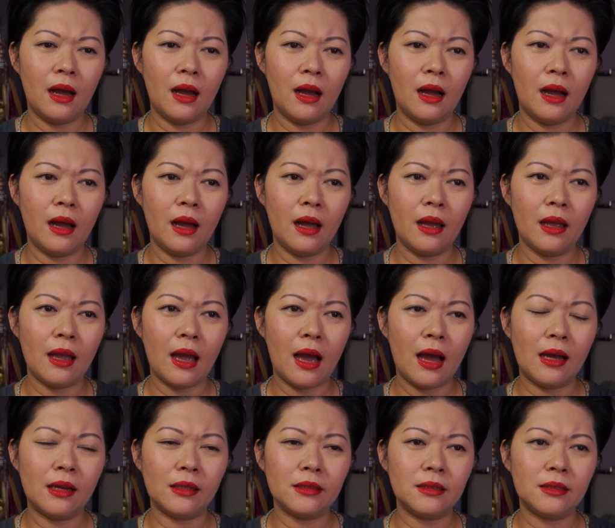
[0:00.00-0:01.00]
I
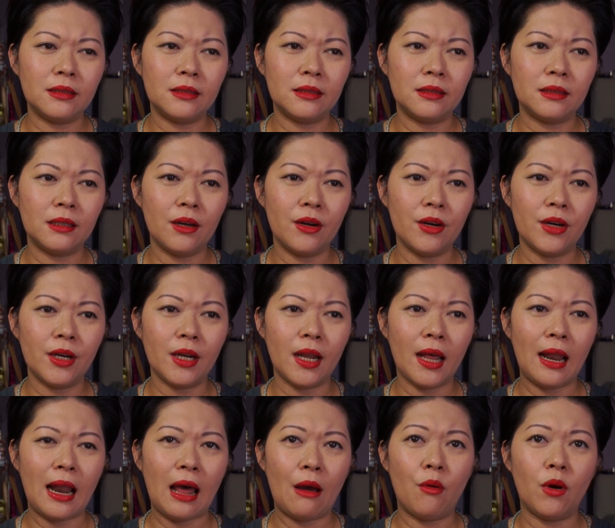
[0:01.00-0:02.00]
asked her
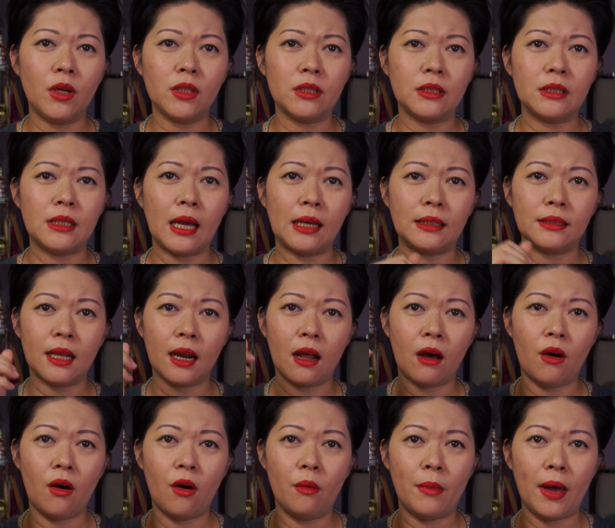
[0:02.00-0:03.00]
that I want to test it
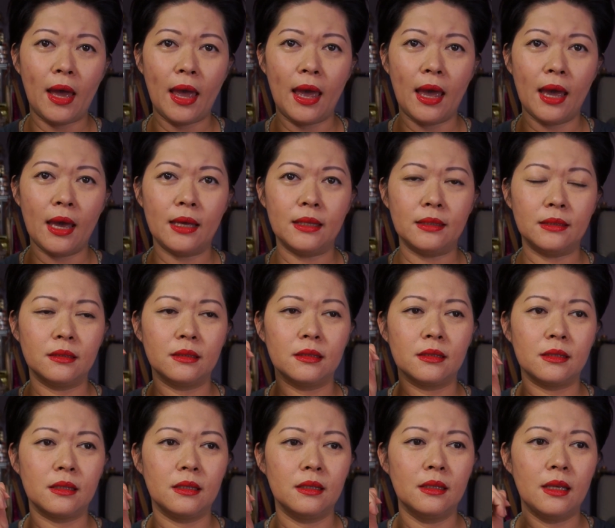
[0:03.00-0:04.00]
out on my hands,
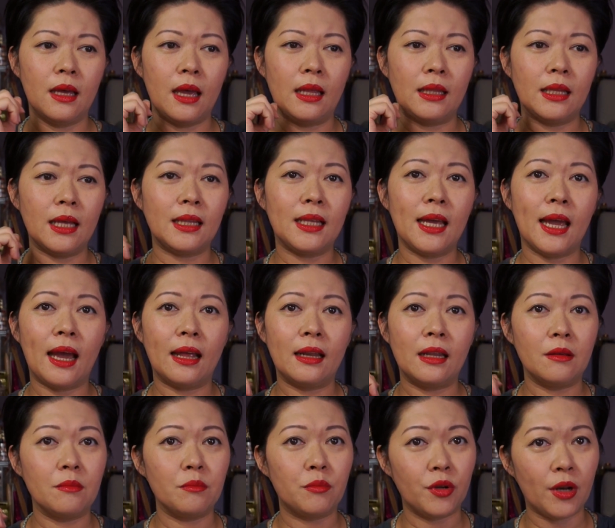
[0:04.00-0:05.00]
and that day I
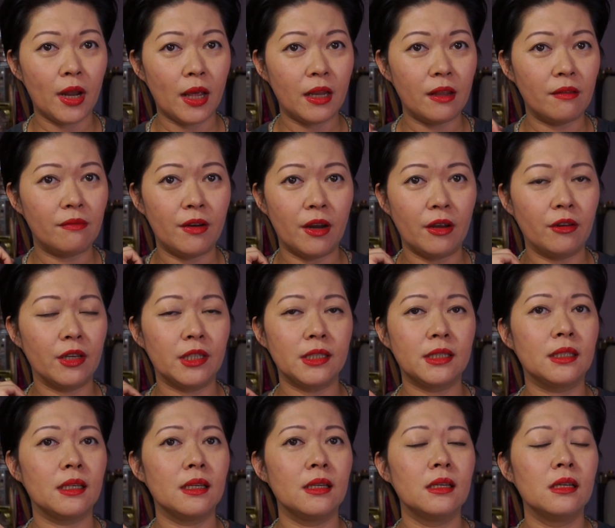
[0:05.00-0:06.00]
didn't put any
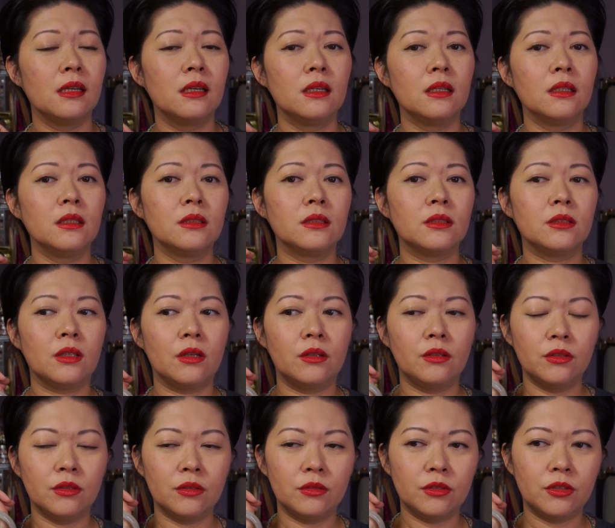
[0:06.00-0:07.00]
fragrance.
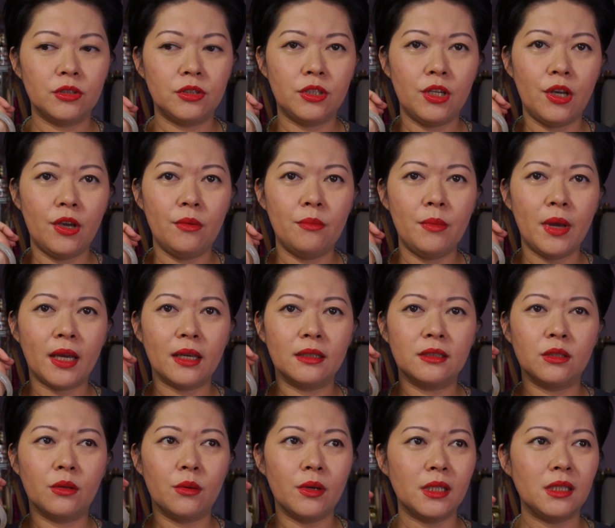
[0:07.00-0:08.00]
So she make a
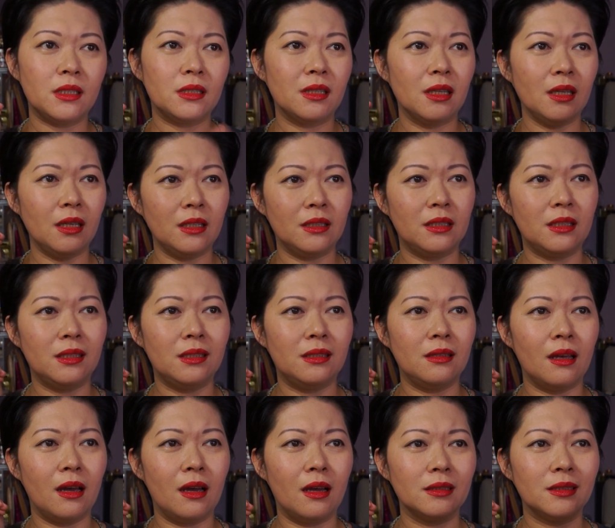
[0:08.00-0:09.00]
squeeze
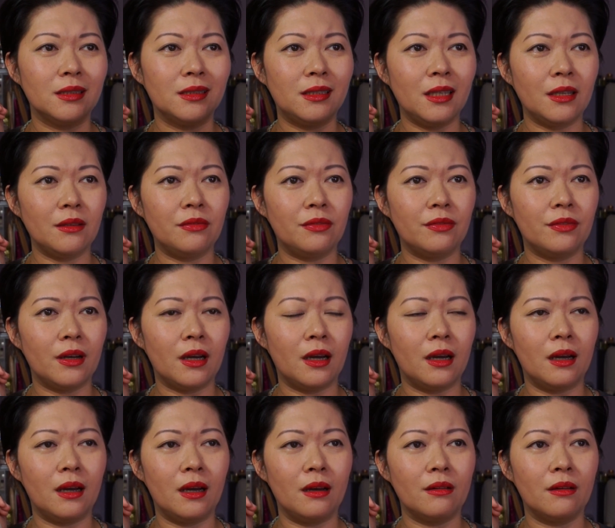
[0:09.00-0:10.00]
these Sif
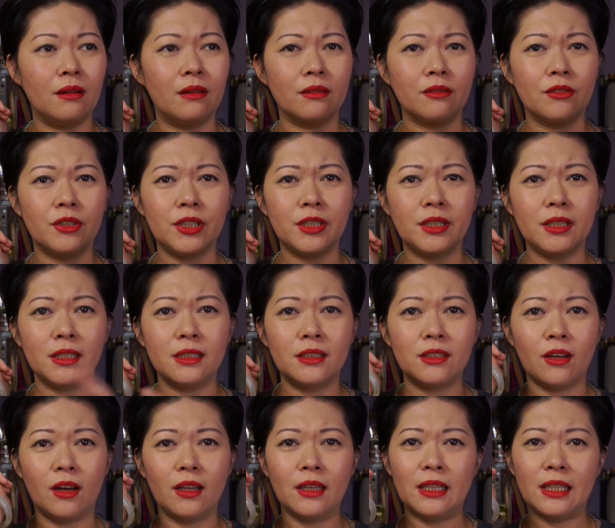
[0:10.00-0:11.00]

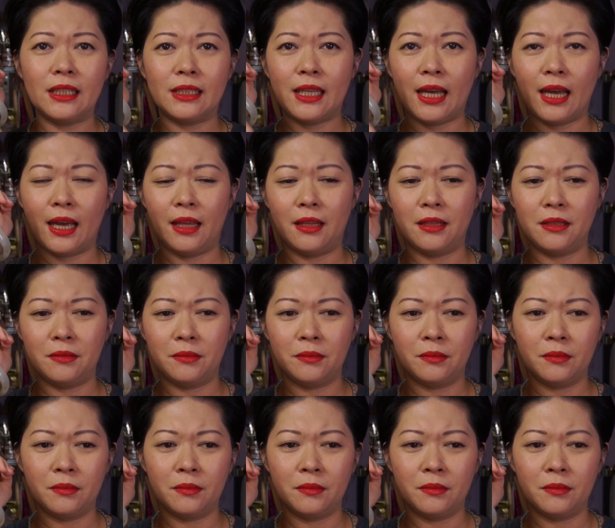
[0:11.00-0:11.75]
Christians on this hand.